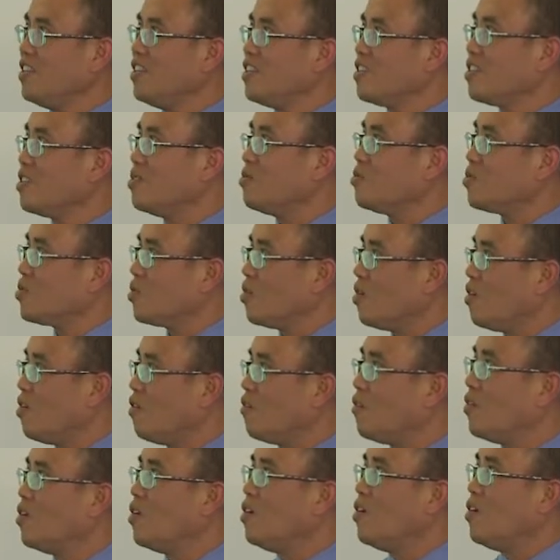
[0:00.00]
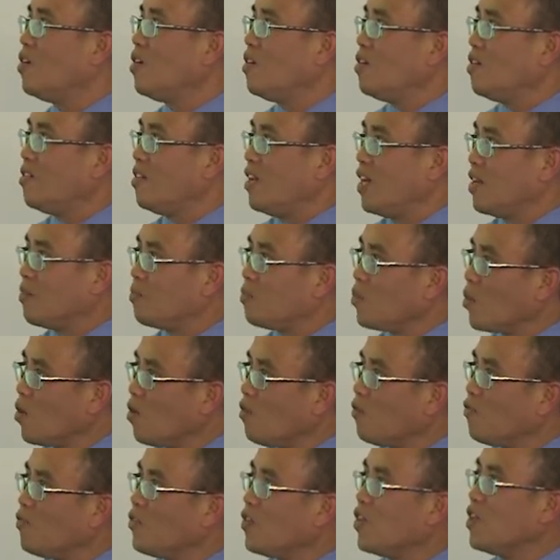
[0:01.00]
In terms of net
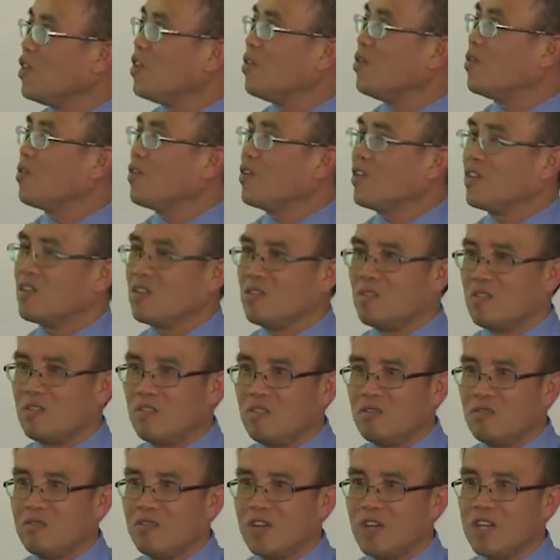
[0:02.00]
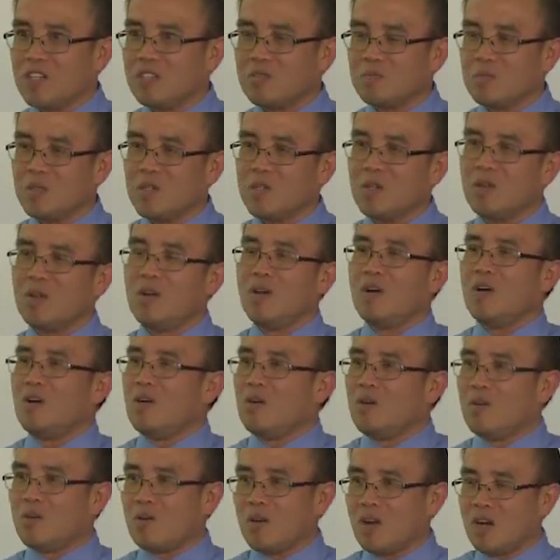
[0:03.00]
profit or return on investment
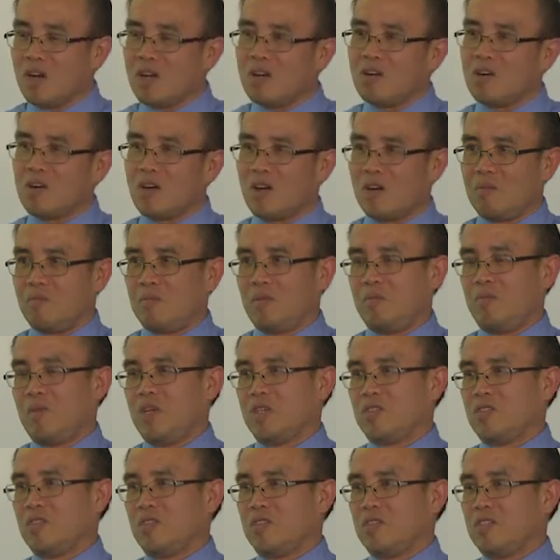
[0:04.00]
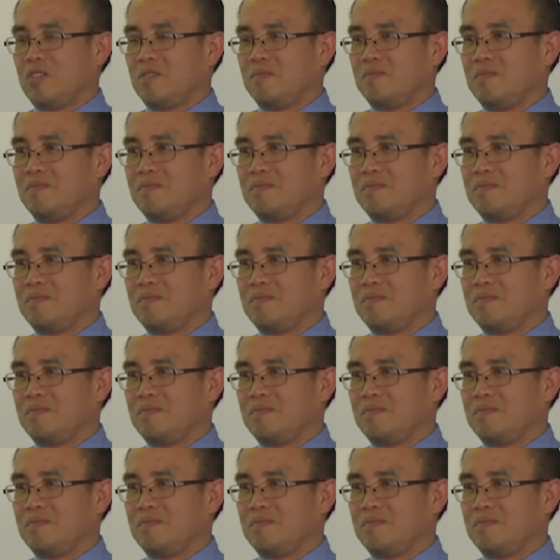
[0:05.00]
or other common measures.